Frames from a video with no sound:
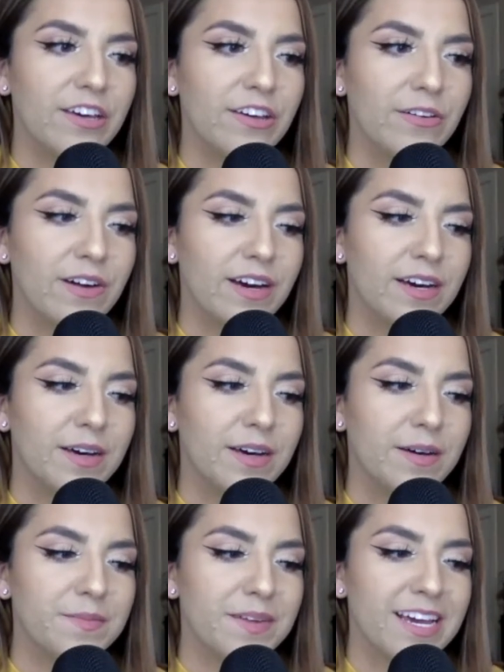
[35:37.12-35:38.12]
who,
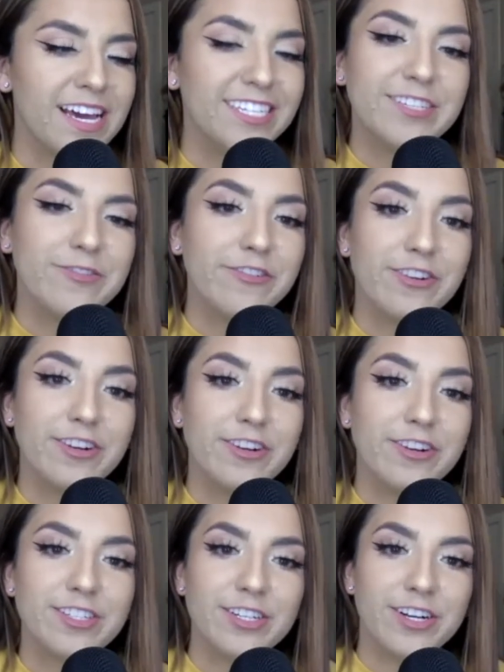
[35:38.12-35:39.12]
and she
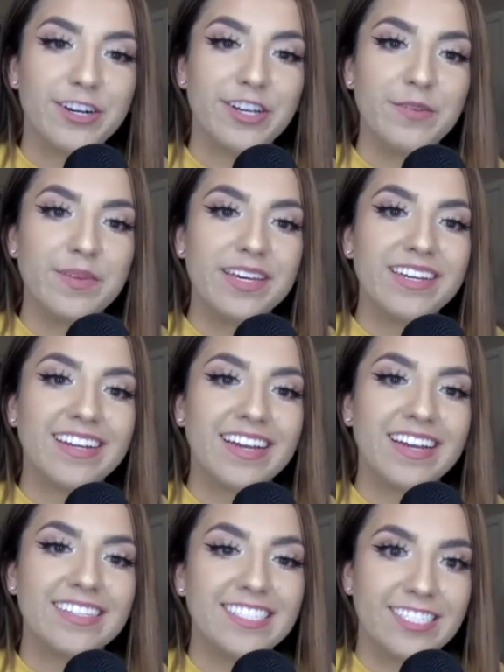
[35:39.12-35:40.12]
refers to her human
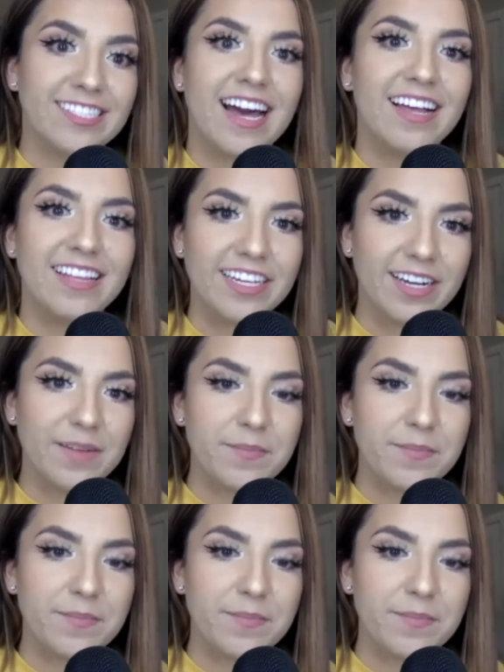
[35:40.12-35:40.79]
as just that. Like, my